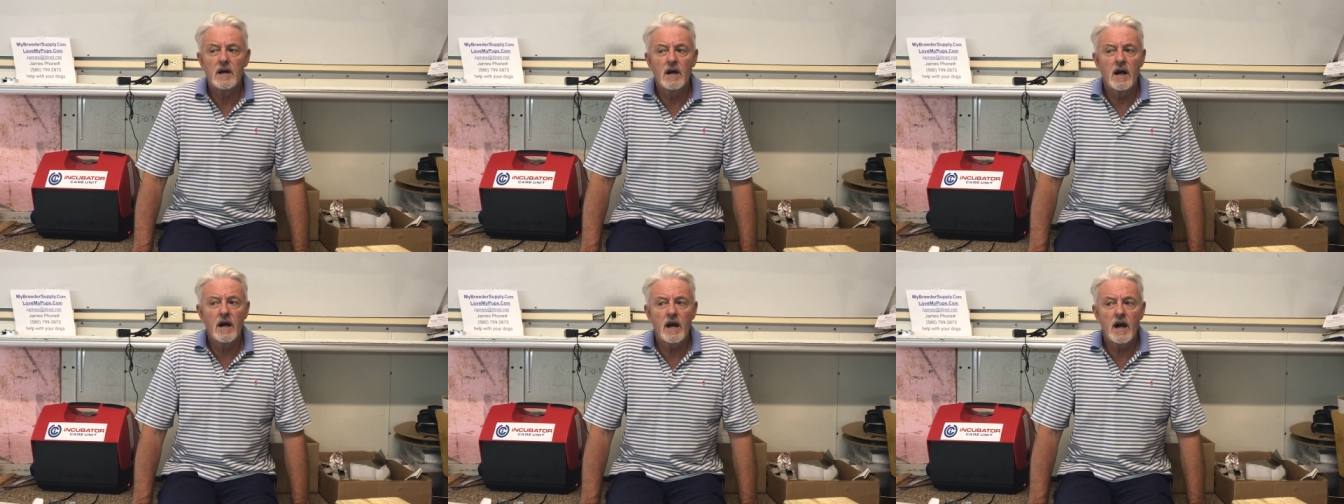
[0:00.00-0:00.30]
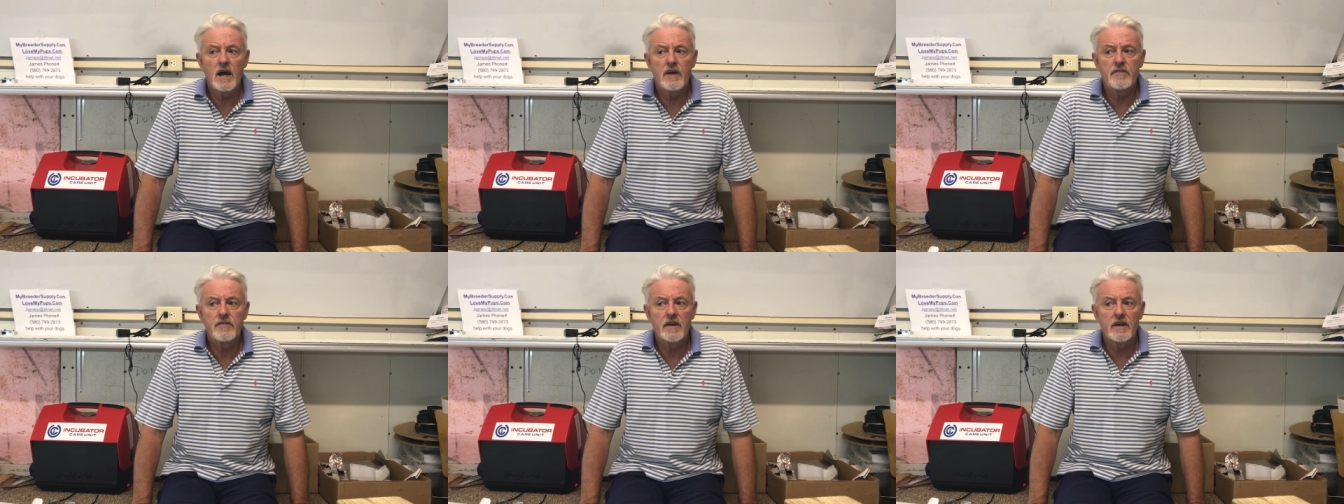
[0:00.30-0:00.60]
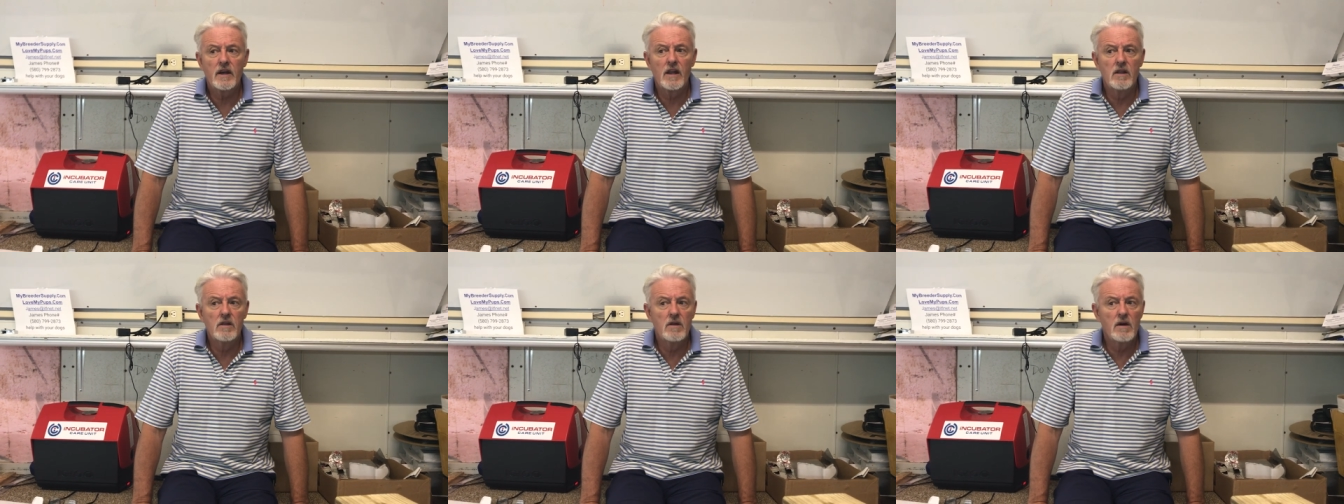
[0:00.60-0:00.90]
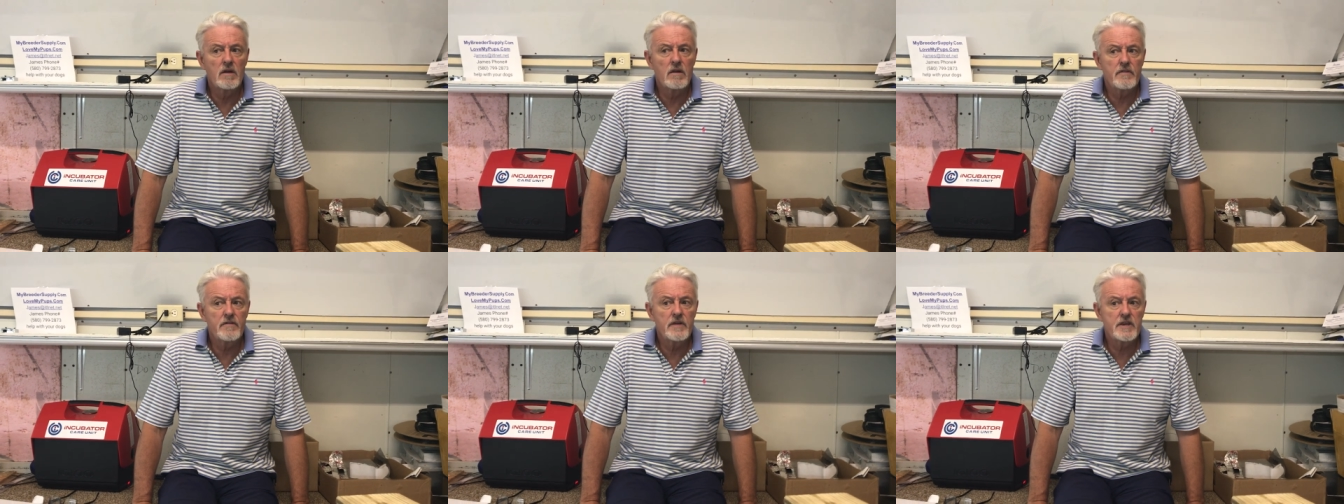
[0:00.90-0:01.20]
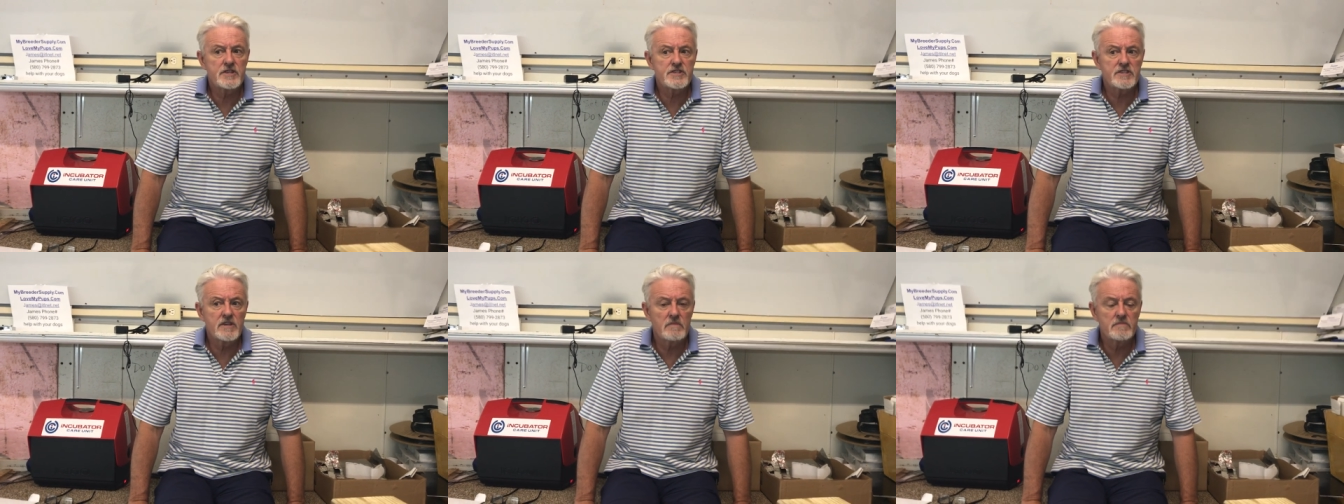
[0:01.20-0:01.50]
I, I think a lot of
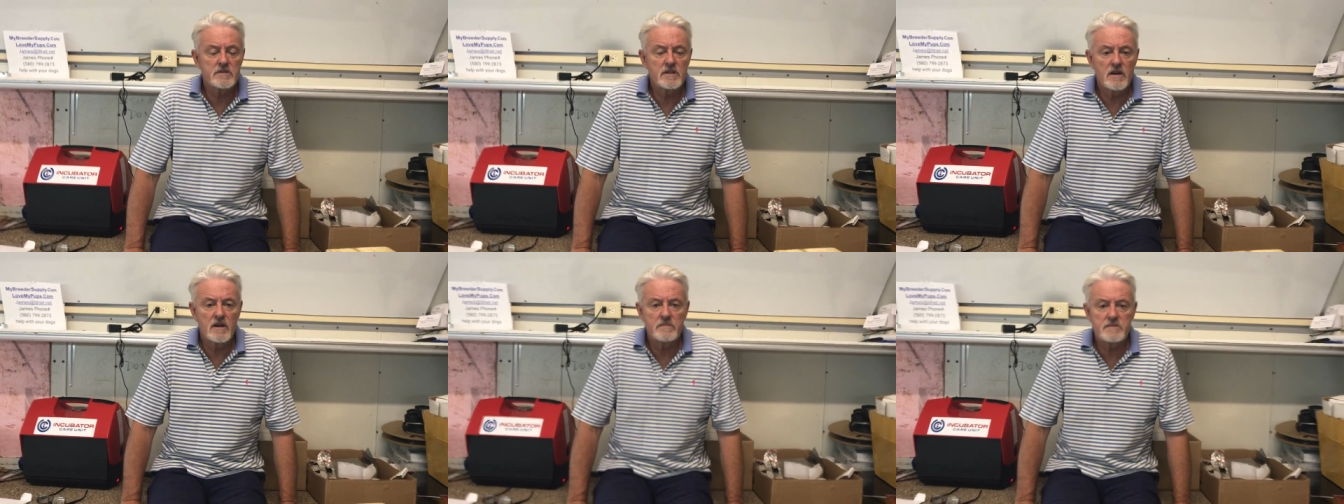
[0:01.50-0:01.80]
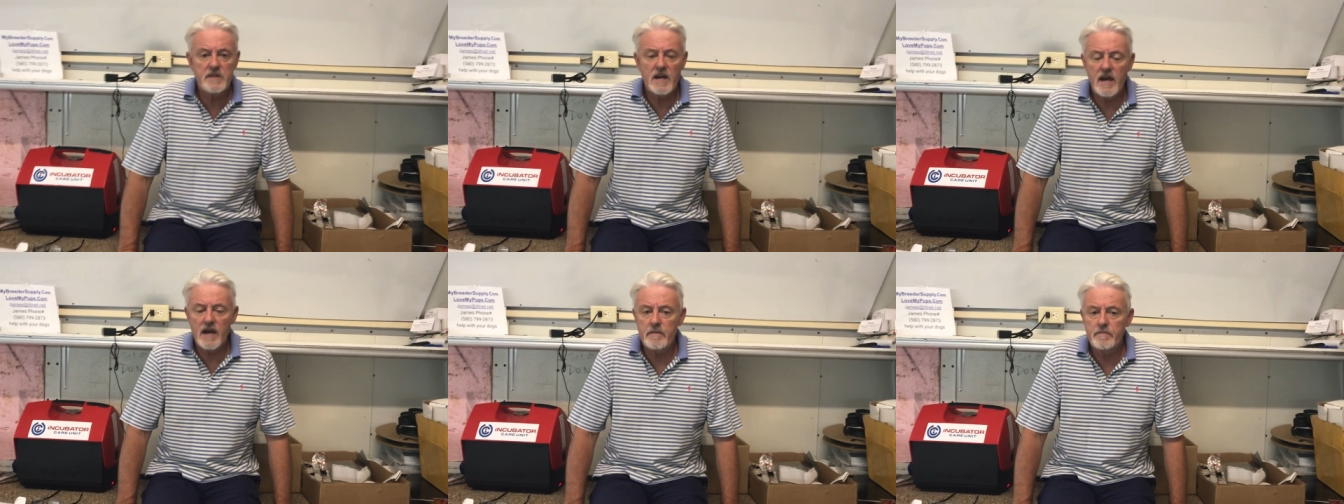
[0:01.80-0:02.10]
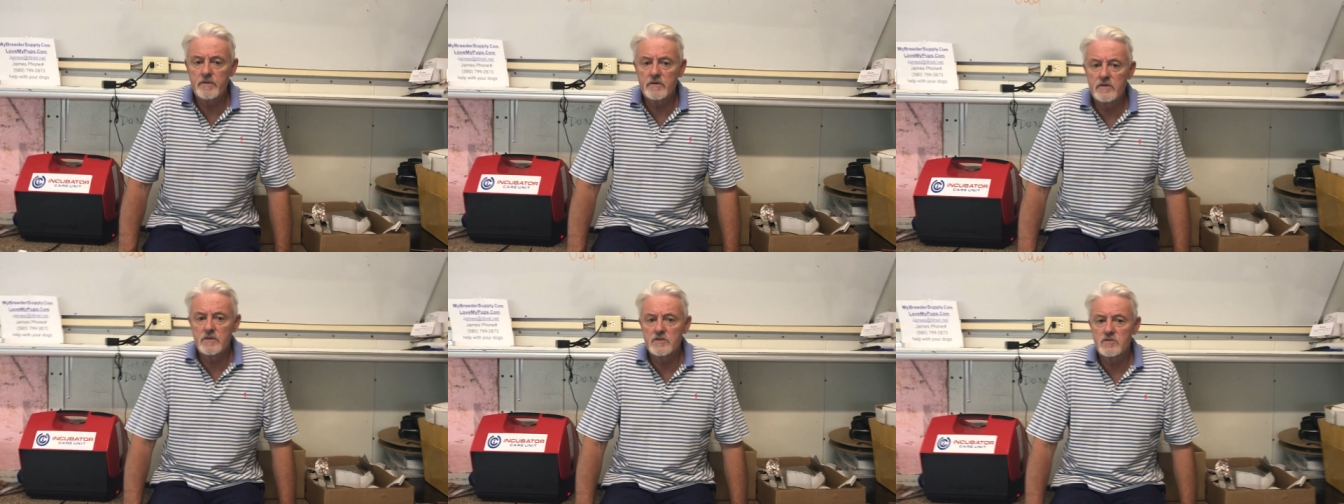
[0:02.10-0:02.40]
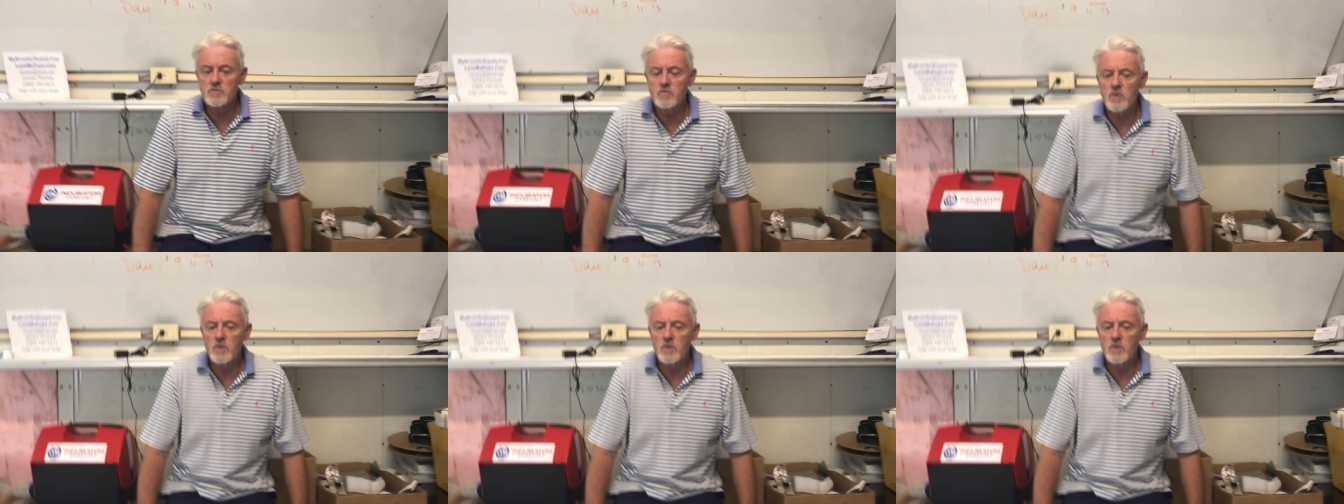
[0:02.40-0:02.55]
this sometimes happens